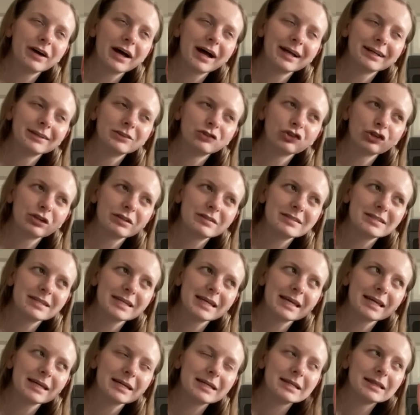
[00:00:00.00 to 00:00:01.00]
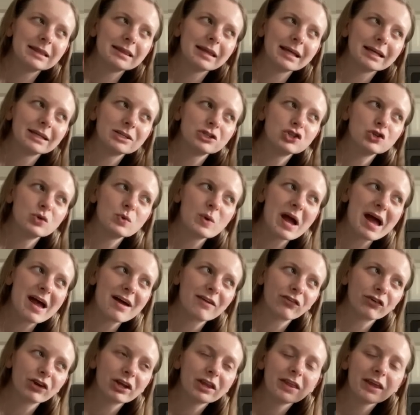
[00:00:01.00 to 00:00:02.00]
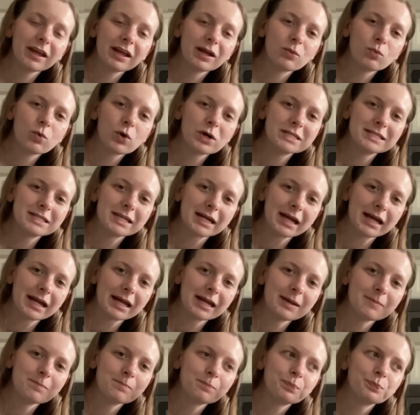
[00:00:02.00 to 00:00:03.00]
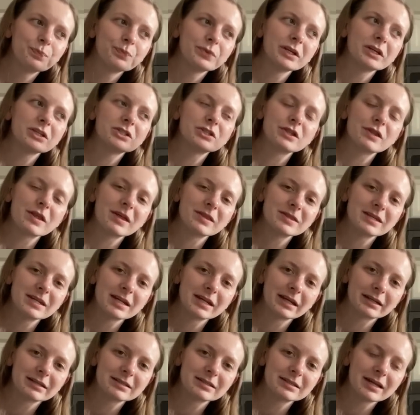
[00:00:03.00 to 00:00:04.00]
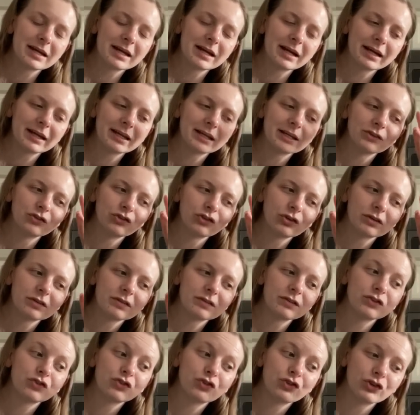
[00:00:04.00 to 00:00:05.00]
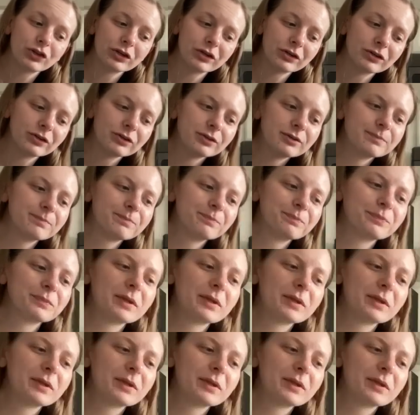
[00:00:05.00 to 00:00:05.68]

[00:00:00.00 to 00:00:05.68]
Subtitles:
I just like do everything in one day so that the next day I can just chill.